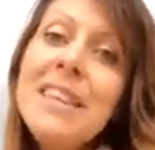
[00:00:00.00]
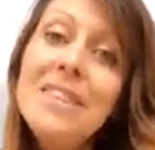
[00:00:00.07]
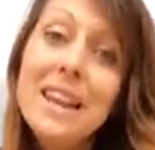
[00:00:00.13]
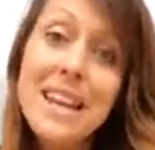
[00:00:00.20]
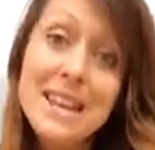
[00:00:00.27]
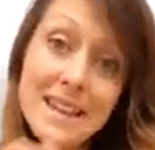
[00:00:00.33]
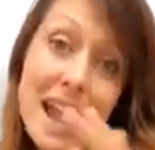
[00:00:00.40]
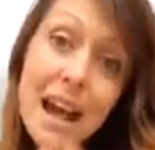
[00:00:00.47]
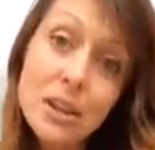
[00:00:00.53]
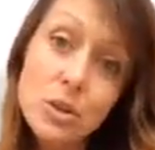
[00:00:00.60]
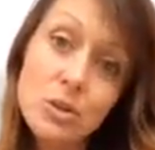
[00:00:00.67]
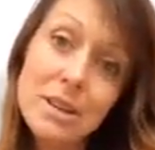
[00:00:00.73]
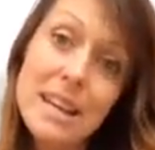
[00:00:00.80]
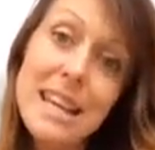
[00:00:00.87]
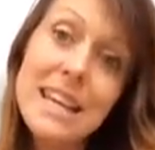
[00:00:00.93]
that
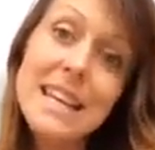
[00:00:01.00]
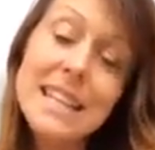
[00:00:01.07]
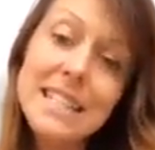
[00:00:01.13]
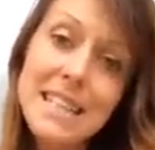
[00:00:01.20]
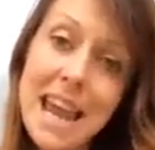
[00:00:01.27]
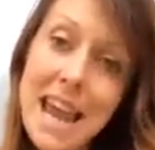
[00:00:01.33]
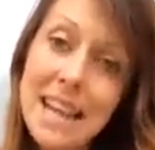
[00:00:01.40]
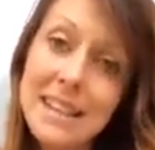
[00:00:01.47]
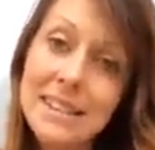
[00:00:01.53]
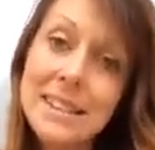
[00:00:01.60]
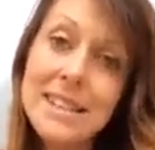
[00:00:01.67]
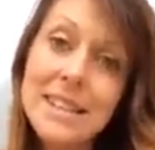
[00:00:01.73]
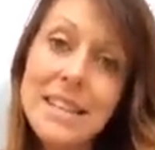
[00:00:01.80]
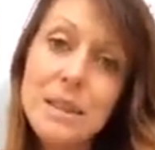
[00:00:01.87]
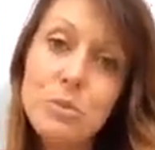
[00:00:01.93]
naturally contains
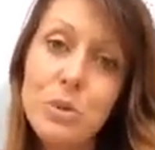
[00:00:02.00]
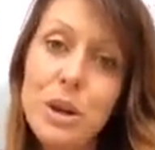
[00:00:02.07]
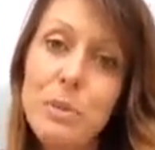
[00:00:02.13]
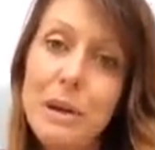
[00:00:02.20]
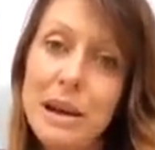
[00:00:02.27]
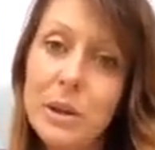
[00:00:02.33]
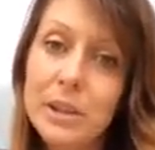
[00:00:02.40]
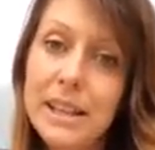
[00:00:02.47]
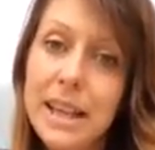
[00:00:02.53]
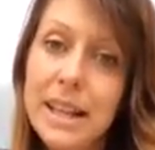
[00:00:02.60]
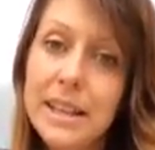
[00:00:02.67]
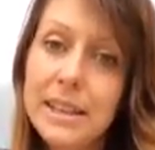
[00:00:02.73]
these prebiotics.